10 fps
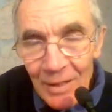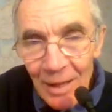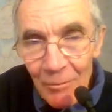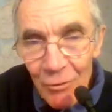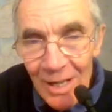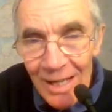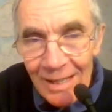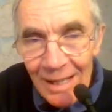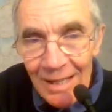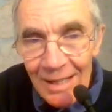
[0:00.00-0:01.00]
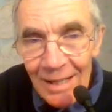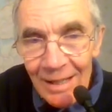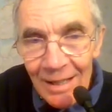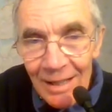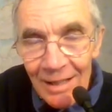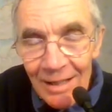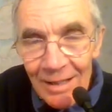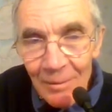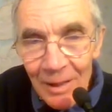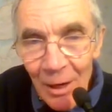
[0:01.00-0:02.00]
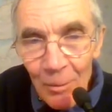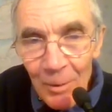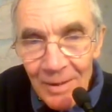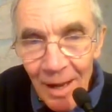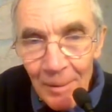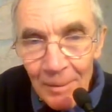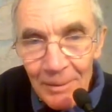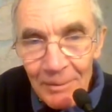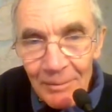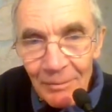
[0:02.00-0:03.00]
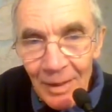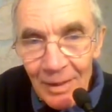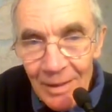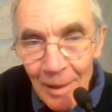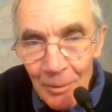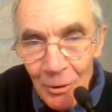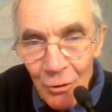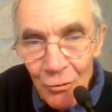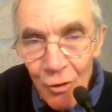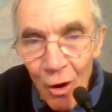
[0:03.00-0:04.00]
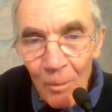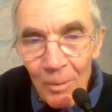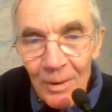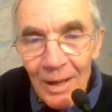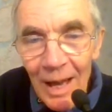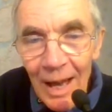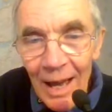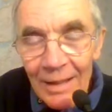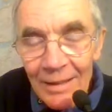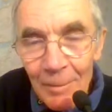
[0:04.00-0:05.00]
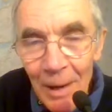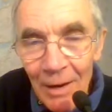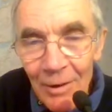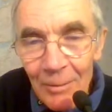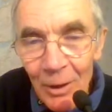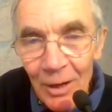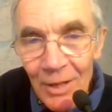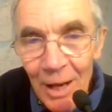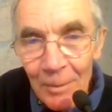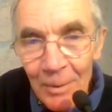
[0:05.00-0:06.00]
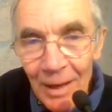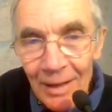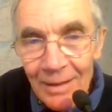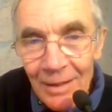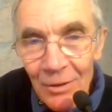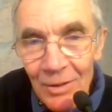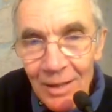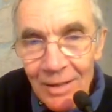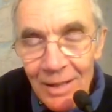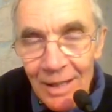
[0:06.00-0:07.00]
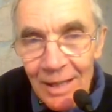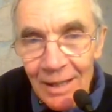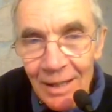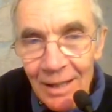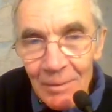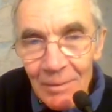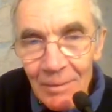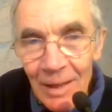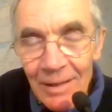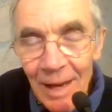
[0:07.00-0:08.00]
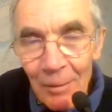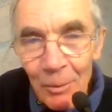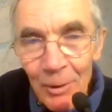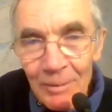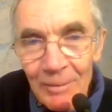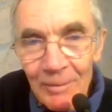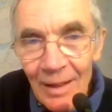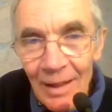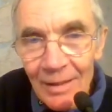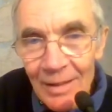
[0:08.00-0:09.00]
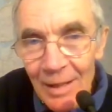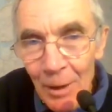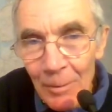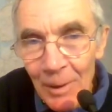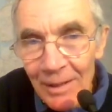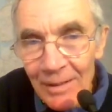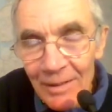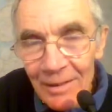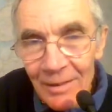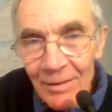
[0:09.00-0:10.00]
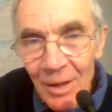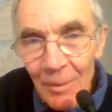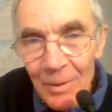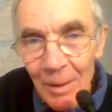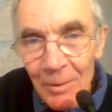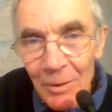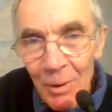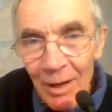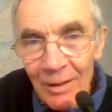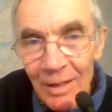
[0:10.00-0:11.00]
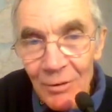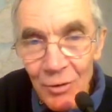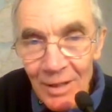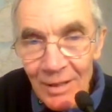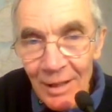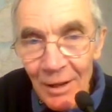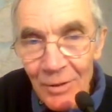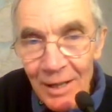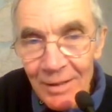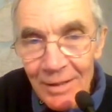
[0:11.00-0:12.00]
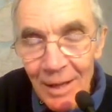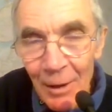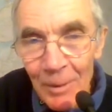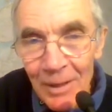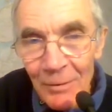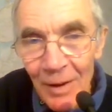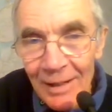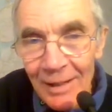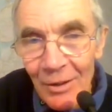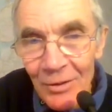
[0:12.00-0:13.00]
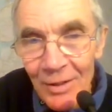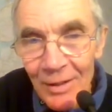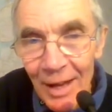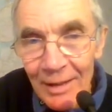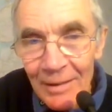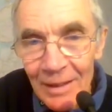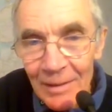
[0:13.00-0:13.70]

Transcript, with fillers: for some reason, something opens up, the temperatures drop, and the power input goes up, and so does the heat output, and the COP jumps up as well. Interesting to note how the COP is fairly constant there.